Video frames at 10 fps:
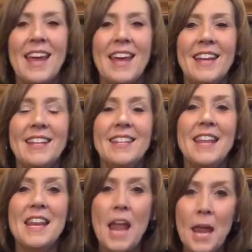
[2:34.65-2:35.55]
And
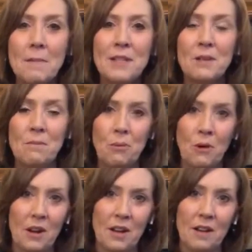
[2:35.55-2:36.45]
the name is
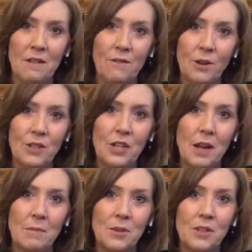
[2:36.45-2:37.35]
important for
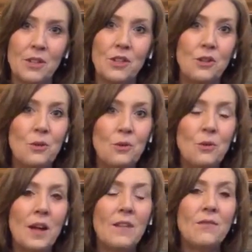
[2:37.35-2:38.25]
steps
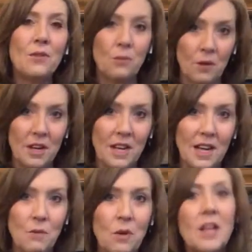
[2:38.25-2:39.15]
two and three,
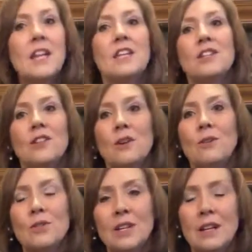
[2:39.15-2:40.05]
and we'll get into
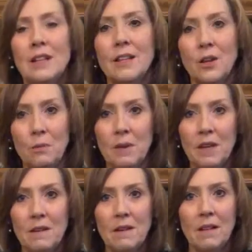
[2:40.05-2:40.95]
those a little
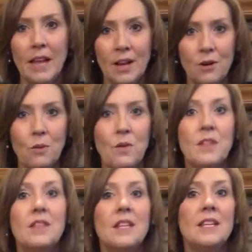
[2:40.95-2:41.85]
bit later
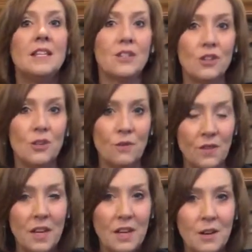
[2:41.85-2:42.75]
with the additional
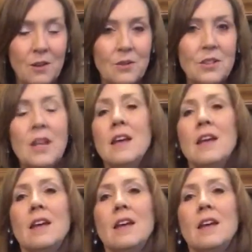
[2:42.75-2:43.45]
videos.